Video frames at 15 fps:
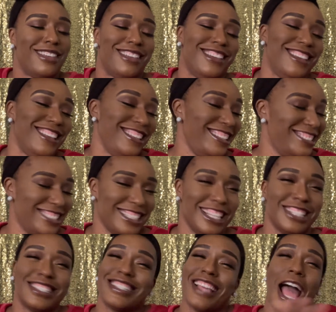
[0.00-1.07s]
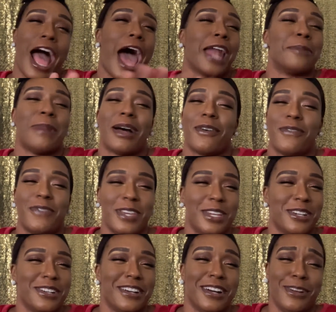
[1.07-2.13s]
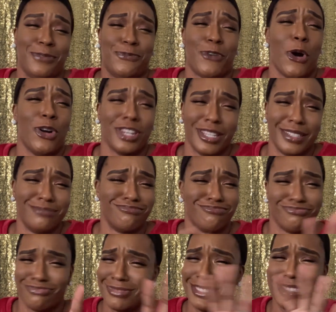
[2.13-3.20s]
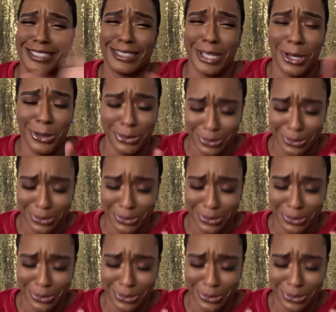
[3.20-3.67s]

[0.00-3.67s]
But out of my fear of falling. So,